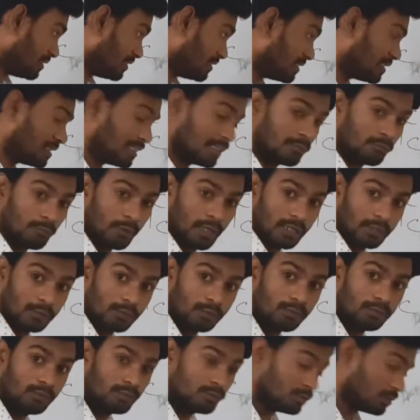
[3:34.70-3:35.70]
is equal
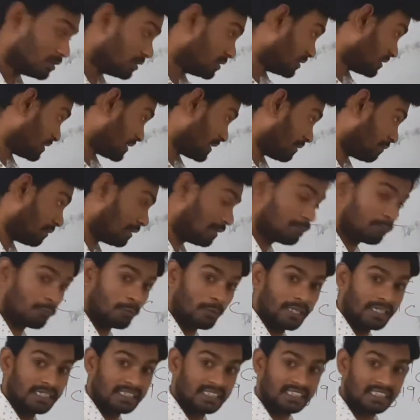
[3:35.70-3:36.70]
to
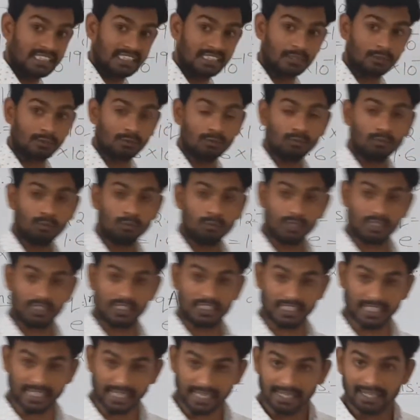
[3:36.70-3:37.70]
7.62, which
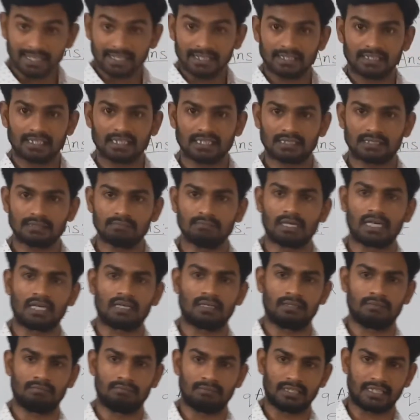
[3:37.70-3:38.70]
is a
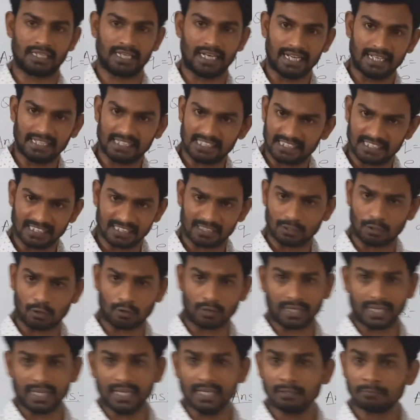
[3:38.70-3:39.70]
decimal number and it is
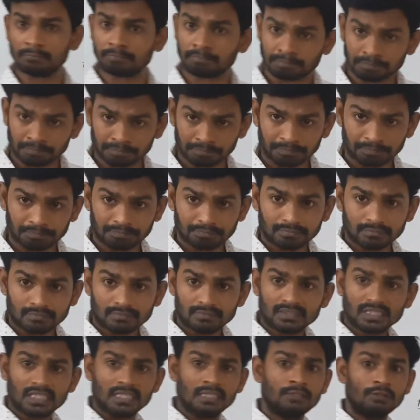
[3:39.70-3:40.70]
not
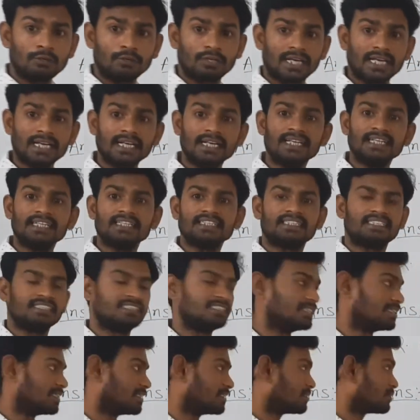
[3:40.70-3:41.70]
an
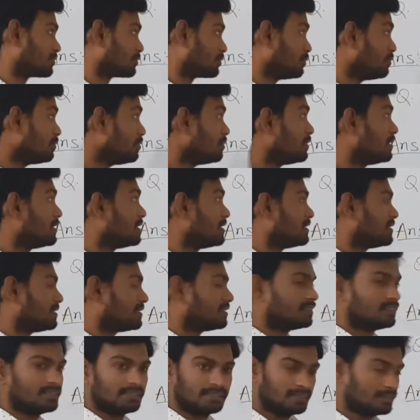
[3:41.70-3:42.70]
integer. So
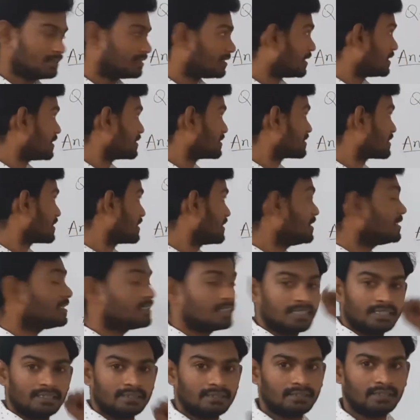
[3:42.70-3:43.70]
the answer
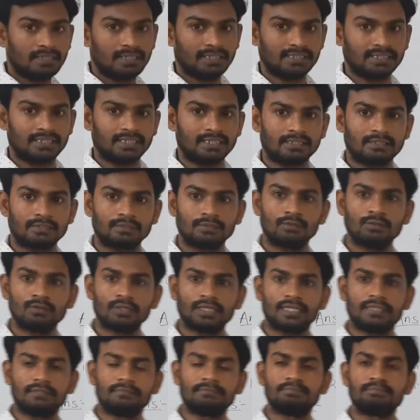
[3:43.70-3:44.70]
is like that.
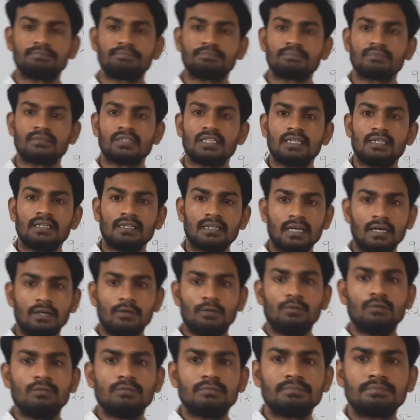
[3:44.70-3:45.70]
Okay,
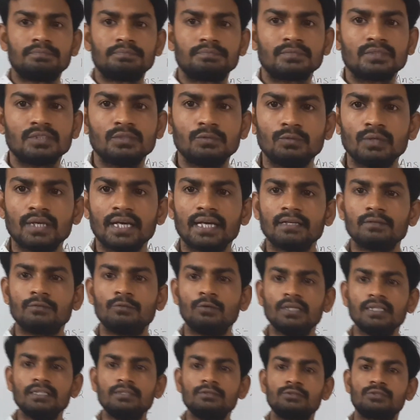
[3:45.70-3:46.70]
now we are
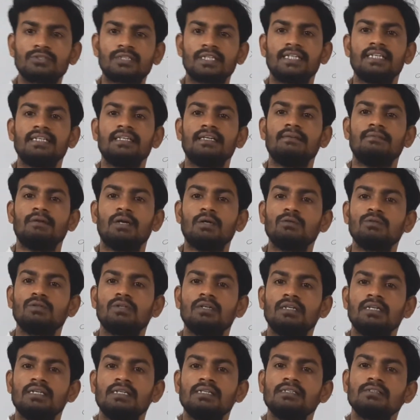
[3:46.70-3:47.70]
going to study
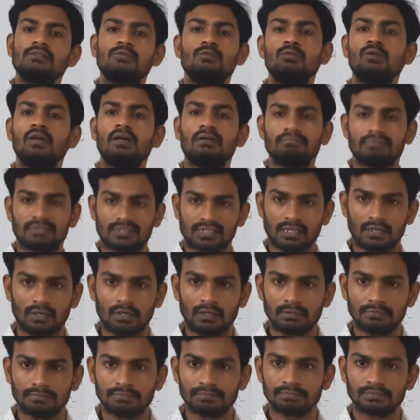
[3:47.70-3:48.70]
about Coulomb's
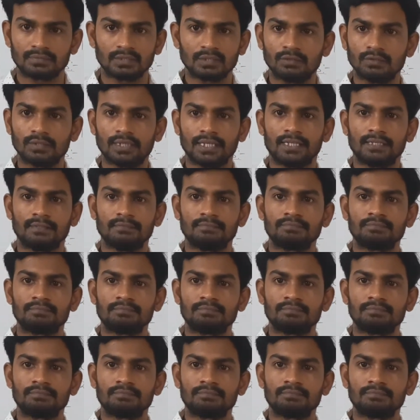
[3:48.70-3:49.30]
law. Okay,